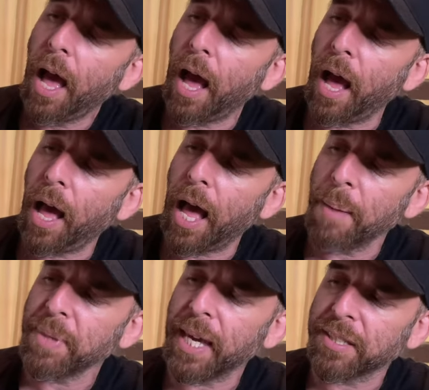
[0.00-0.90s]
Uh,
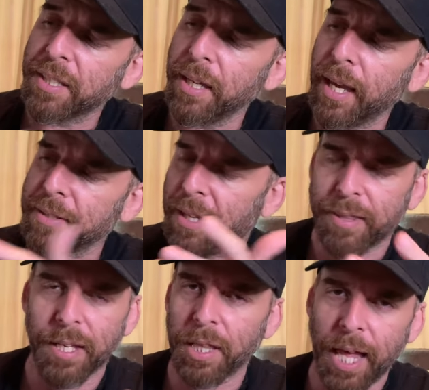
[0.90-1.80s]
I'm guessing, as I
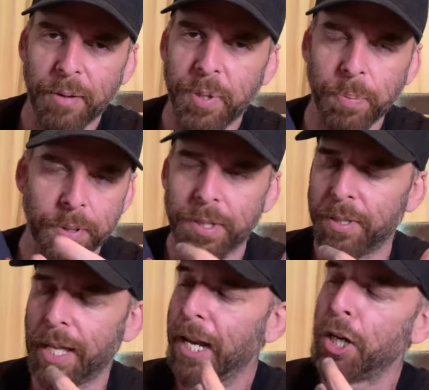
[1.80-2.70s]
think a lot of people, it's
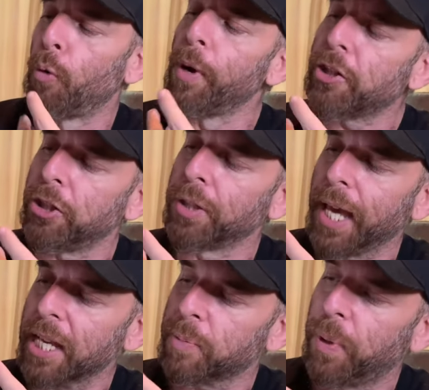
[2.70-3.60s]
not an original
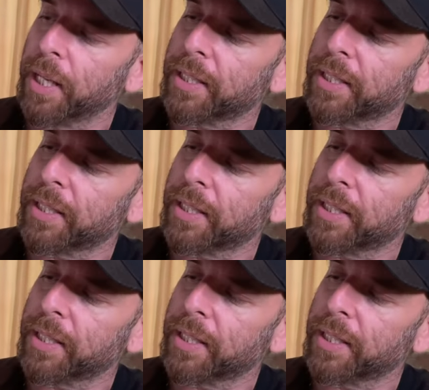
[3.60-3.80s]
guess, but